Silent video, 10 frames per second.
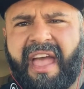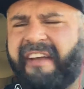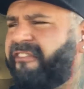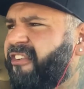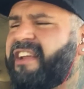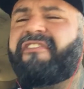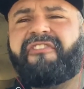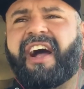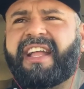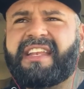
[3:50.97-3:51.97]
Every
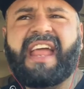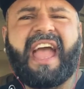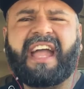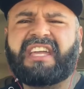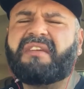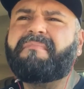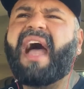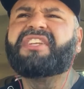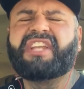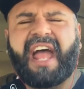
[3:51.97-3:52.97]
fucking day, I could
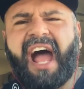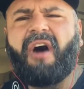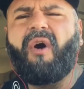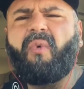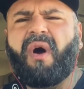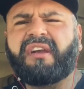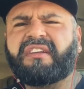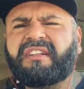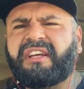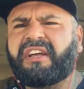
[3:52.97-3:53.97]
imagine how I
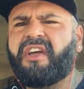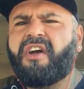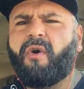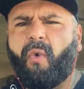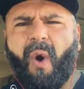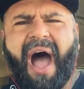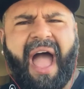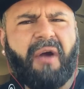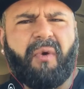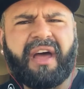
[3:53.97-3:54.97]
wanted to look,
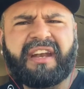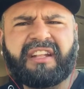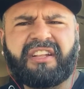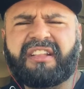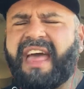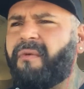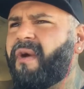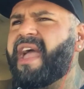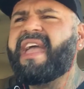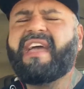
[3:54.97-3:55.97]
why I wanted to look that
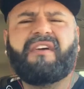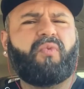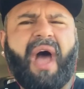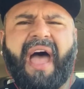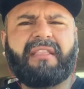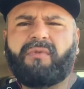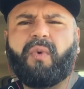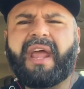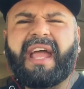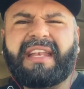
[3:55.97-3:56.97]
way,
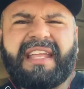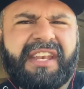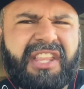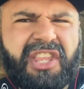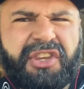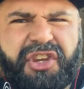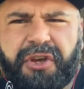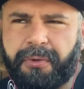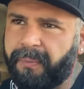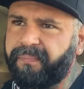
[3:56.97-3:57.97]
what I needed to
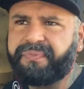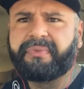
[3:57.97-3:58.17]
do.